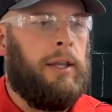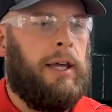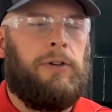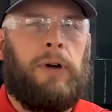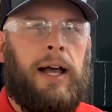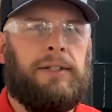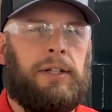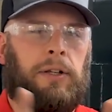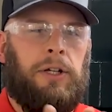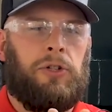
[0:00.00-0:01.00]
they
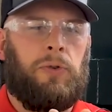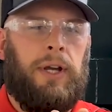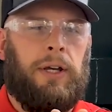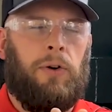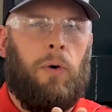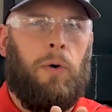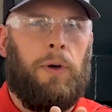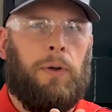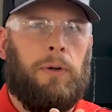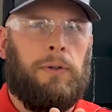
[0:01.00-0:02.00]
drastically shrink in
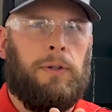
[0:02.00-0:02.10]
oil.